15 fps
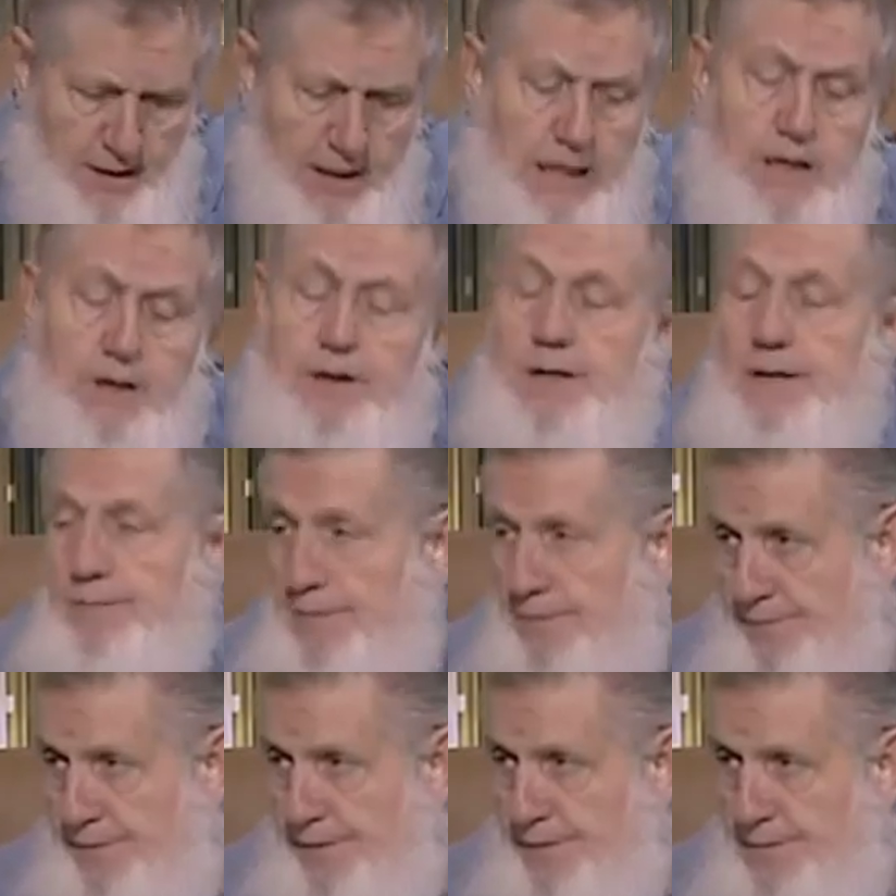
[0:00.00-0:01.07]
clearly
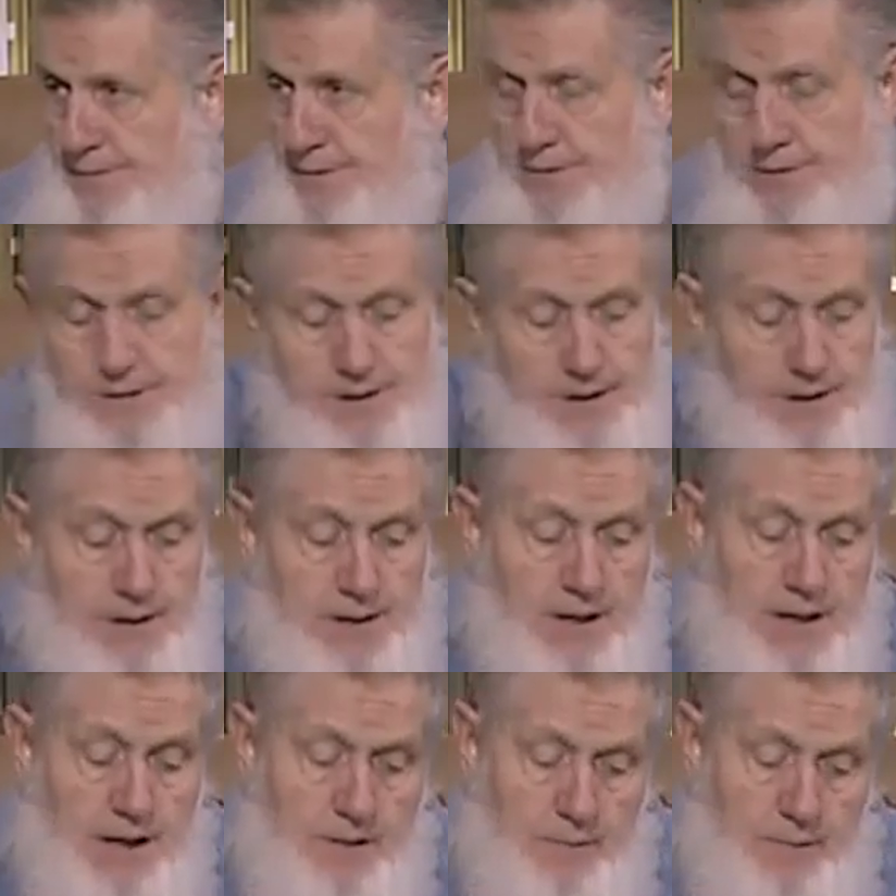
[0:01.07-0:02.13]
refused.
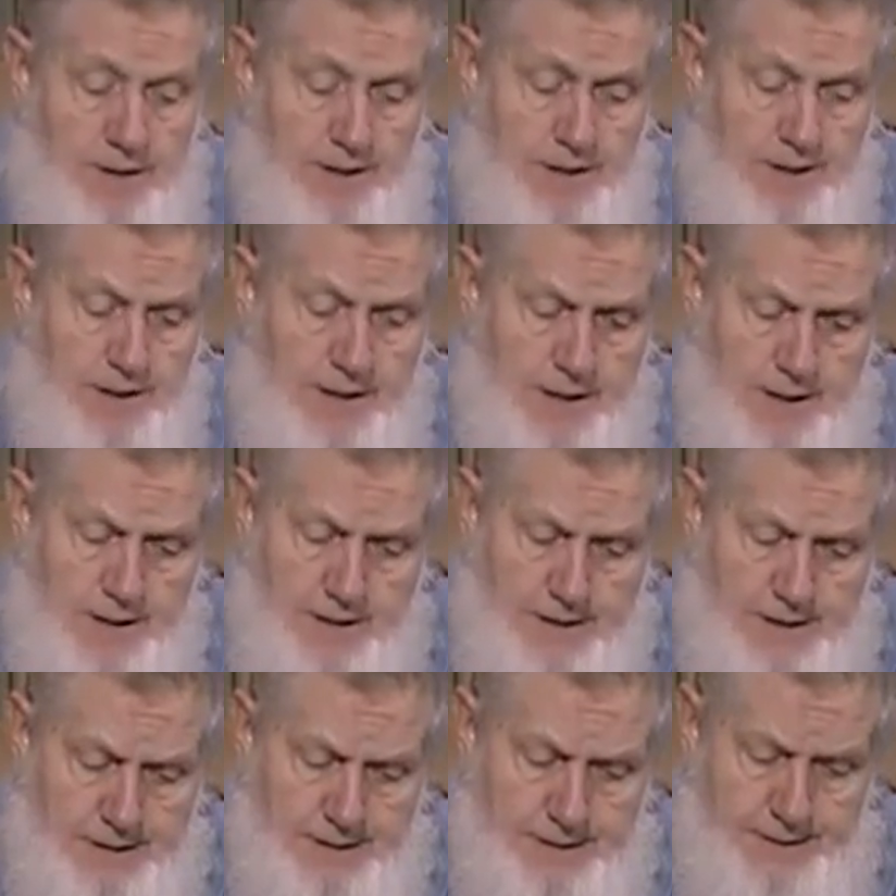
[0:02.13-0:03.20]
When
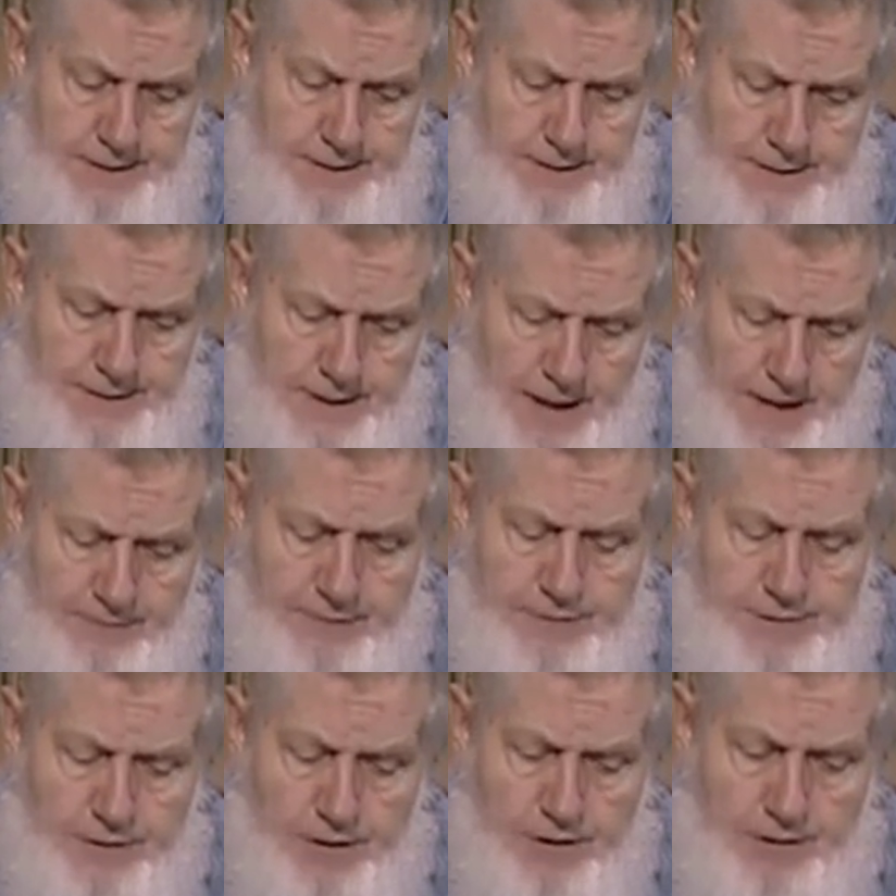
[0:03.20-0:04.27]
I
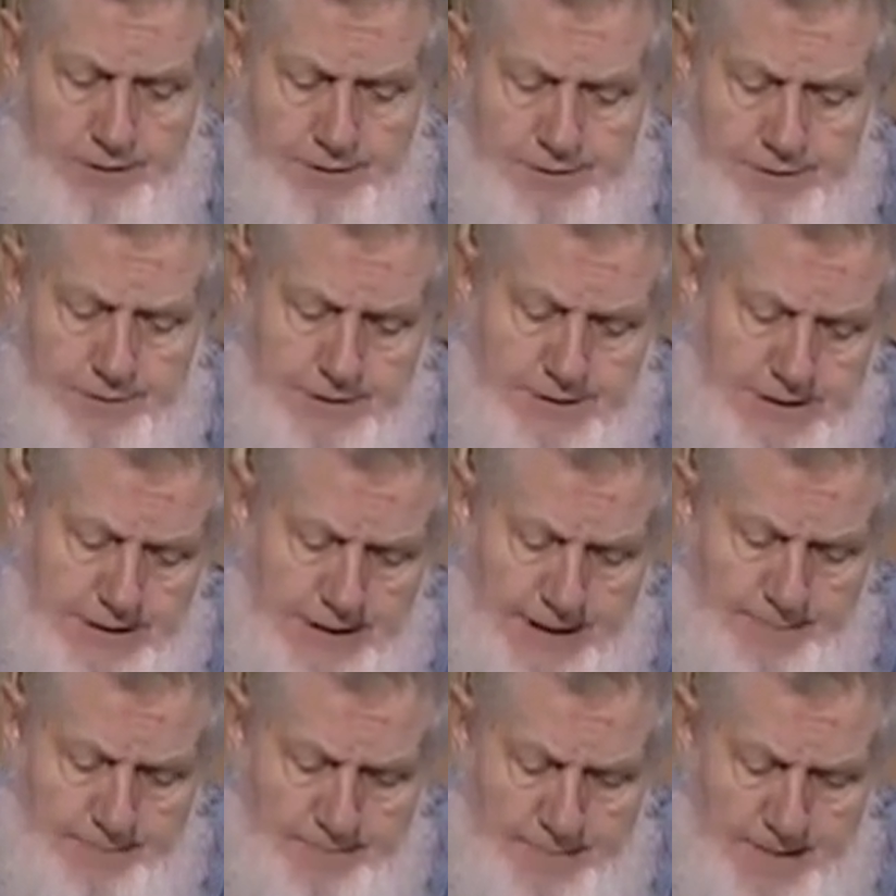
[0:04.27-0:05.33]
first called her to
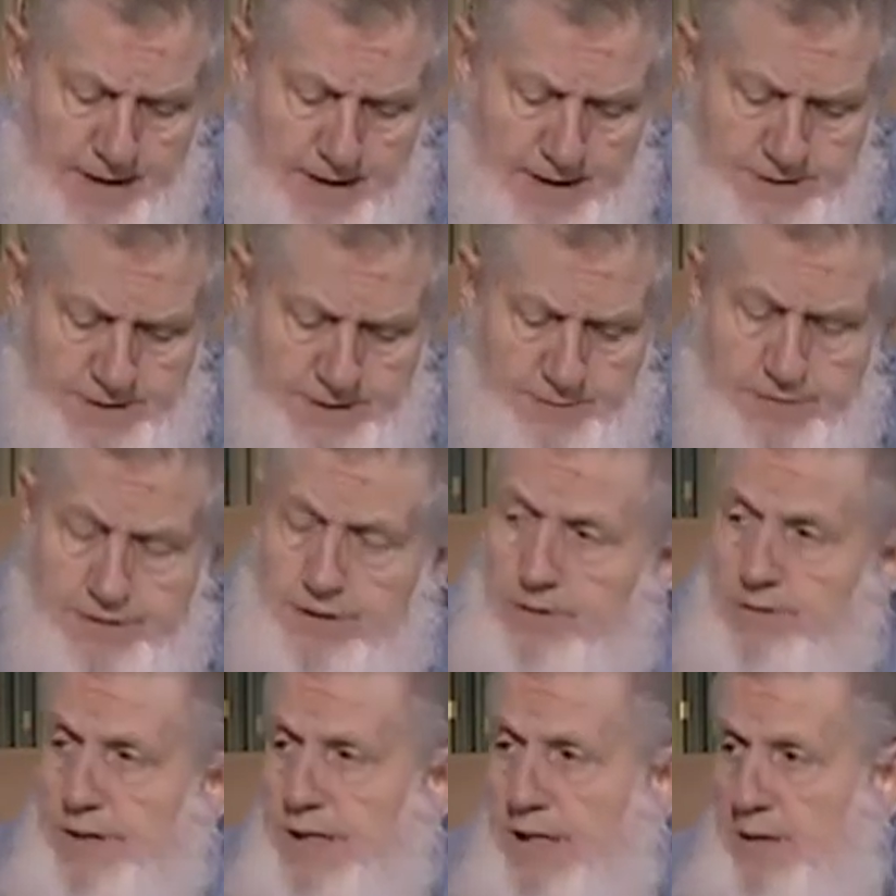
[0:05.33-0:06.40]
Islam, she was
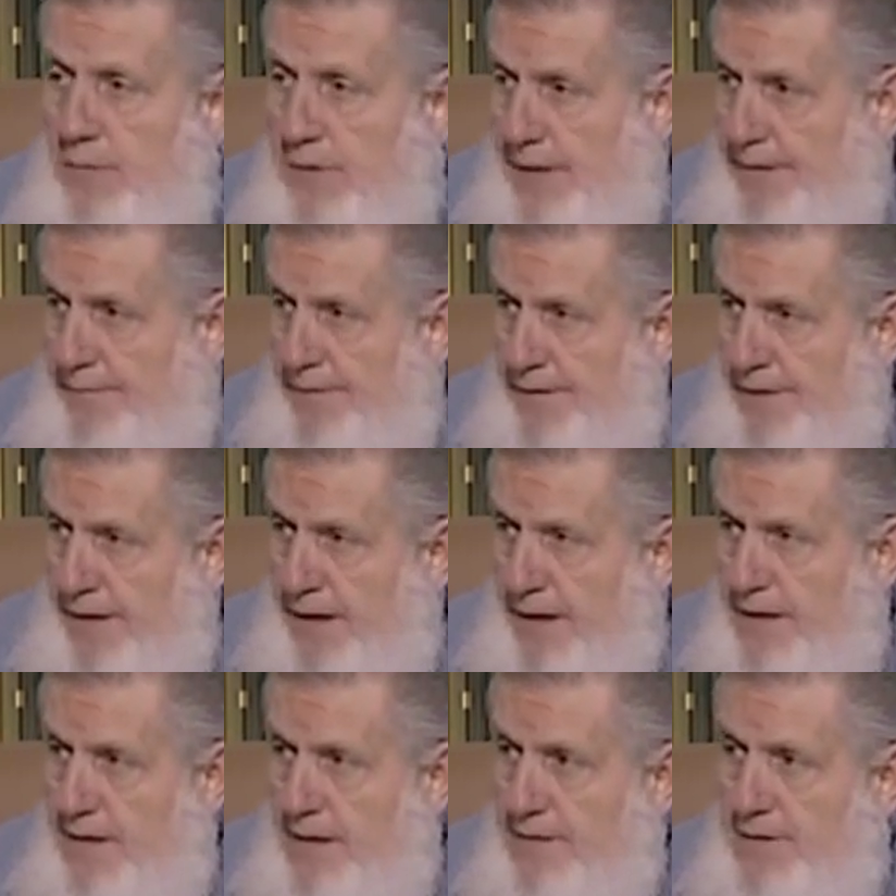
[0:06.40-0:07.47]
agreeing with everything
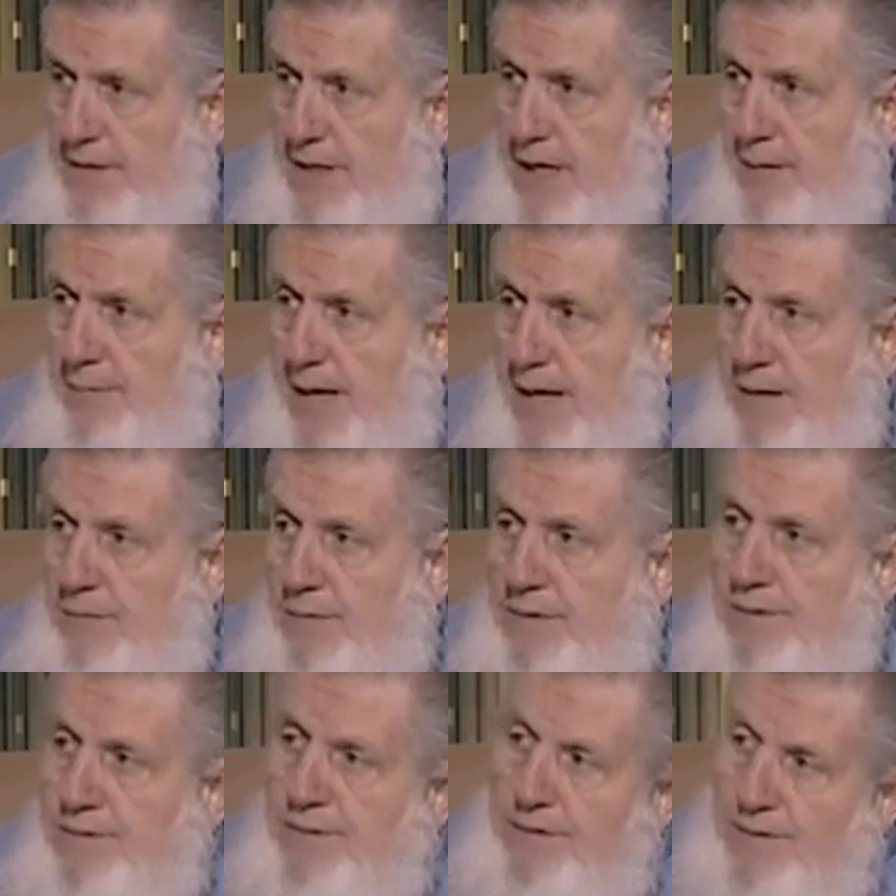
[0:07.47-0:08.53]
until she got back
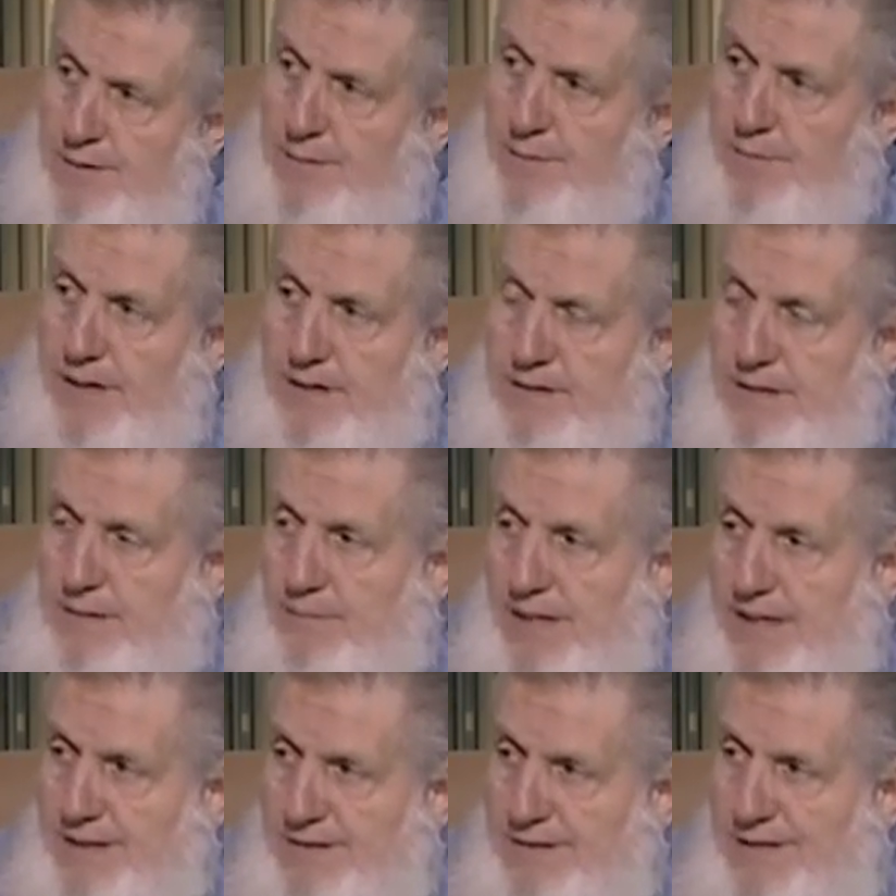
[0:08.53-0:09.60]
with my
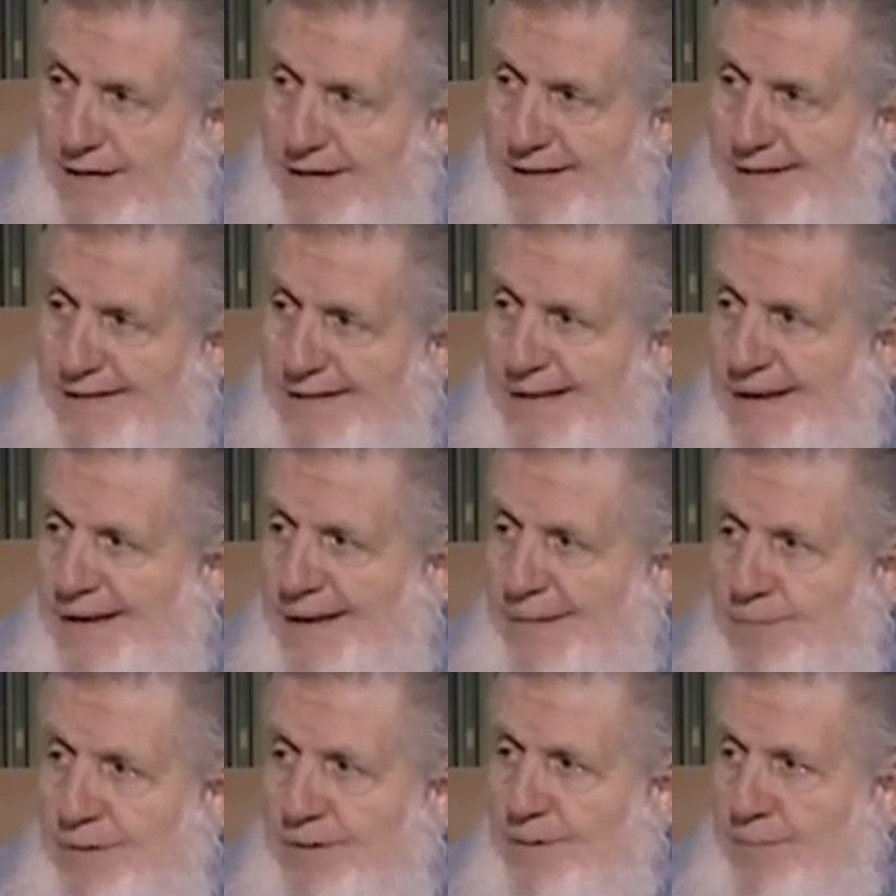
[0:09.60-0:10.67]
siblings, and they
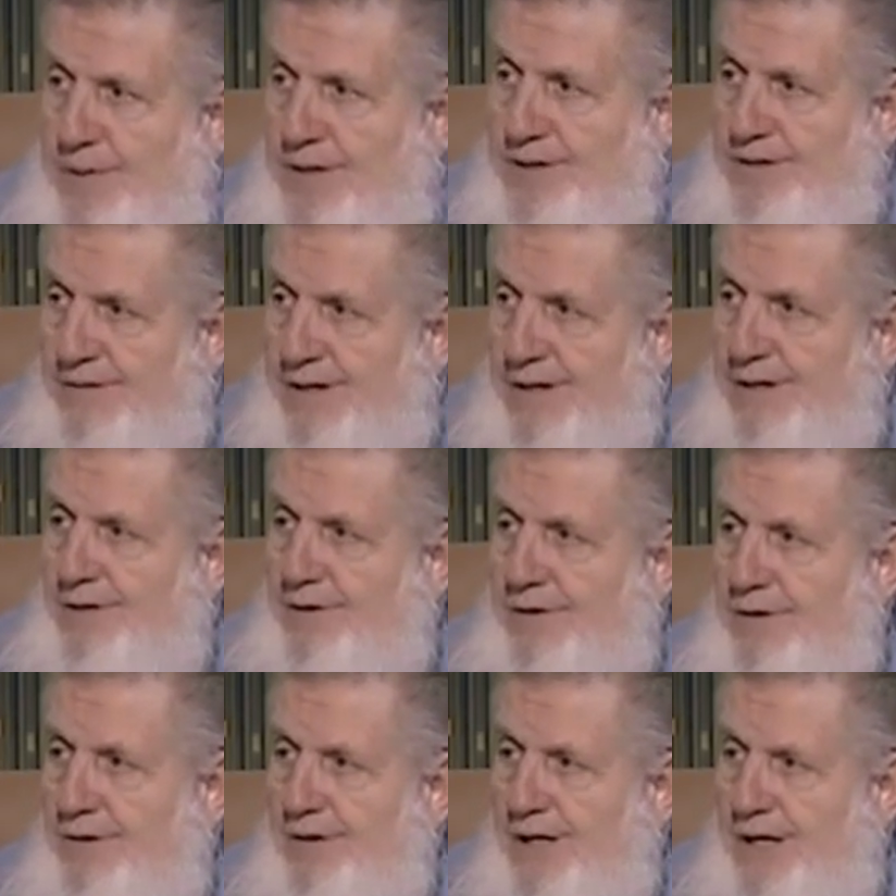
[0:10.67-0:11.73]
put the pressure on her, "You're
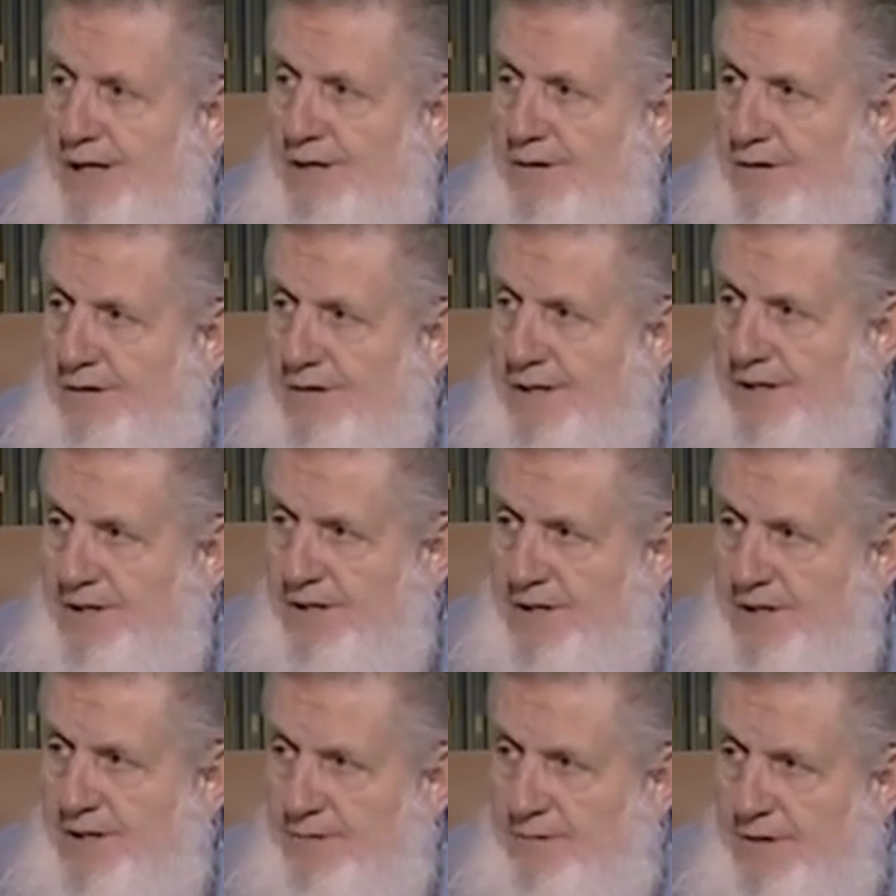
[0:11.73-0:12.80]
an old lady, you don't need to
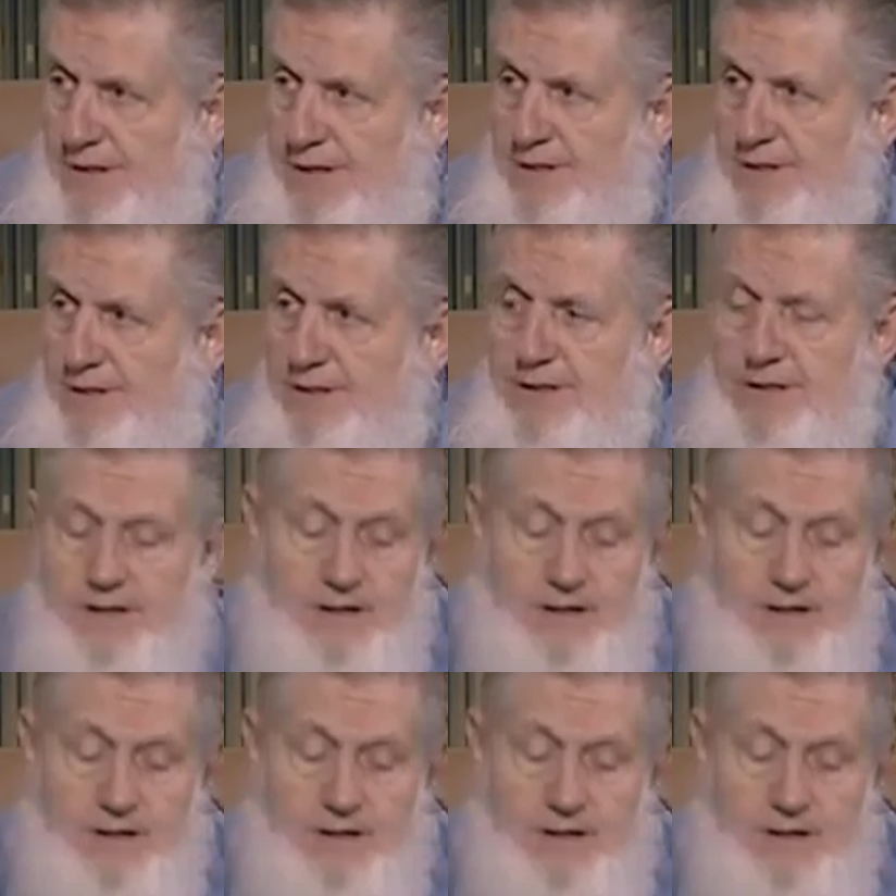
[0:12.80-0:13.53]
change your religion."